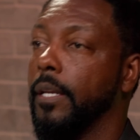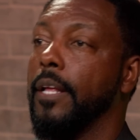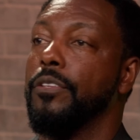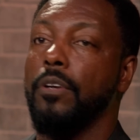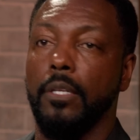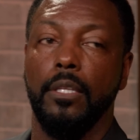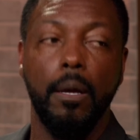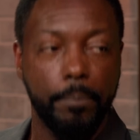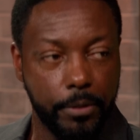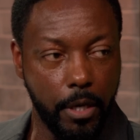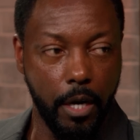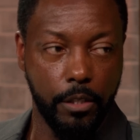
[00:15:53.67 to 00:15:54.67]
They took them
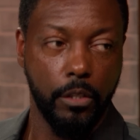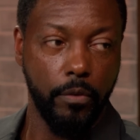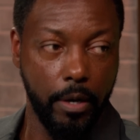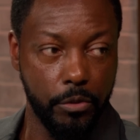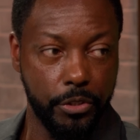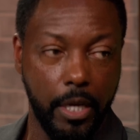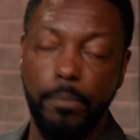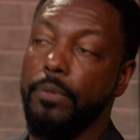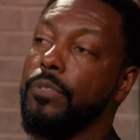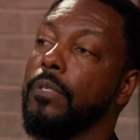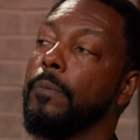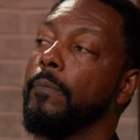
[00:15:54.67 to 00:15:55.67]
to underground
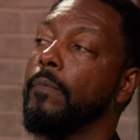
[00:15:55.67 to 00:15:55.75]
chambers.